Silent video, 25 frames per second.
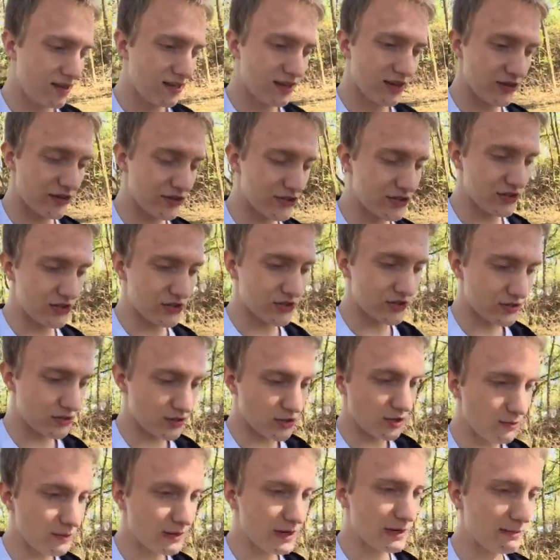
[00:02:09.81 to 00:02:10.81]
There's just
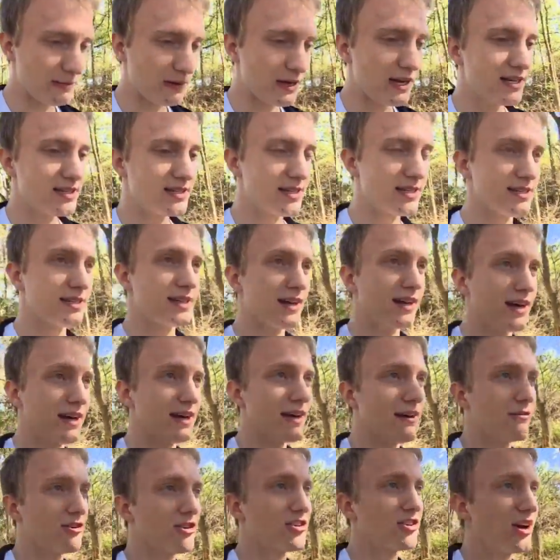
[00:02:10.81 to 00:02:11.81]
so many places that I
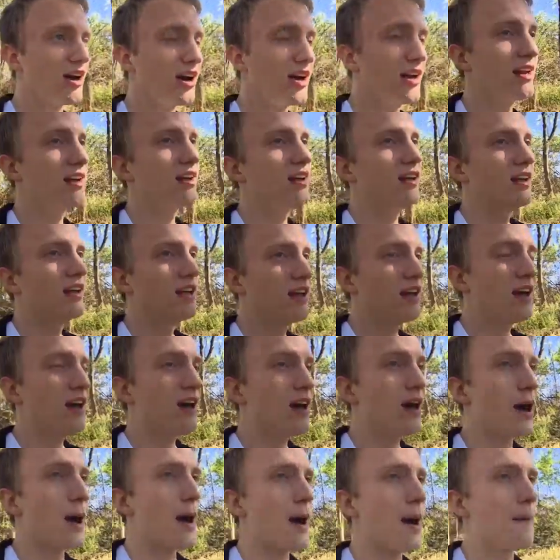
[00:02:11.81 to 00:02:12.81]
never thought
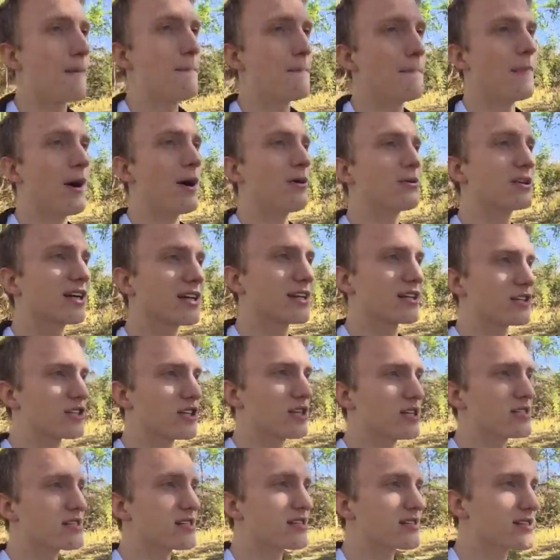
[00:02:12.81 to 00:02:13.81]
I would get the
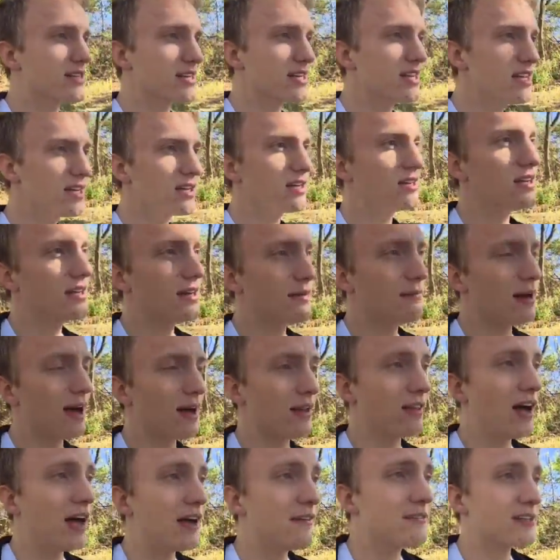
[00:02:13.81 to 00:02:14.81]
chance to see in
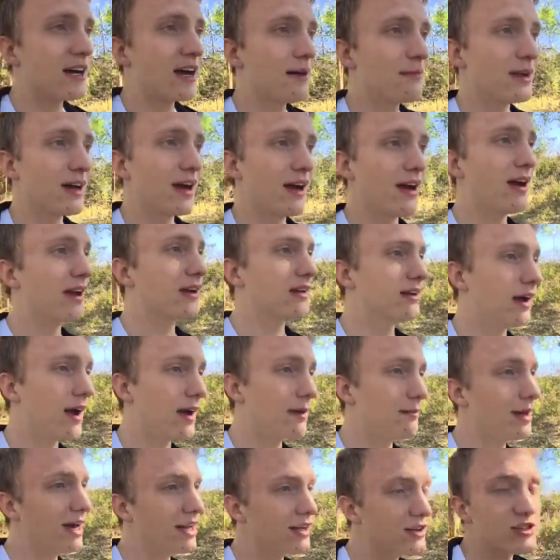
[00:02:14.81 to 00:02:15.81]
my lifetime, and
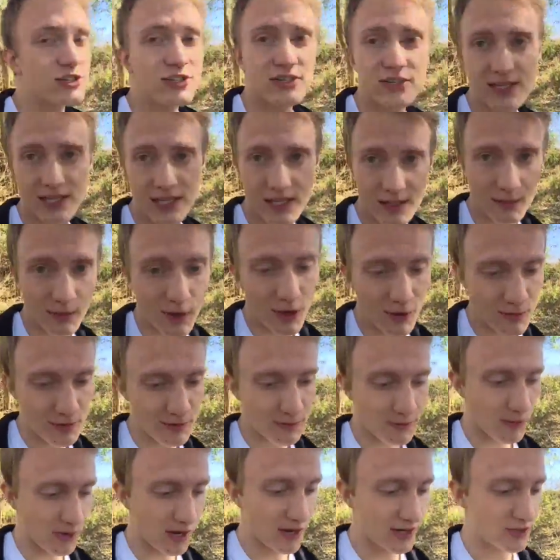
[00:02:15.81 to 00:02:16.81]
I managed to see them all
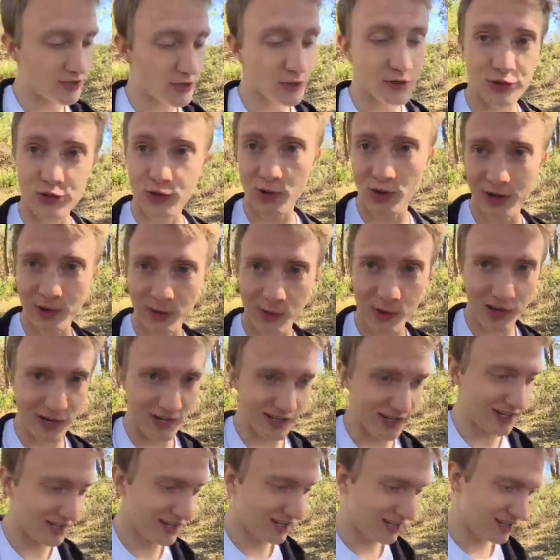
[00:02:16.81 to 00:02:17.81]
before I turned
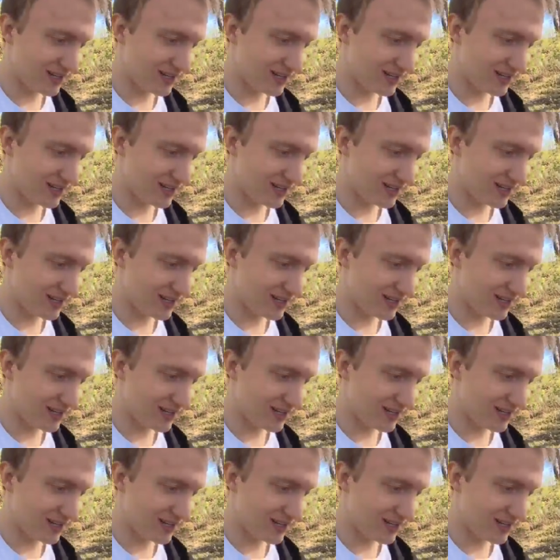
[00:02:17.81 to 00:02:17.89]
21.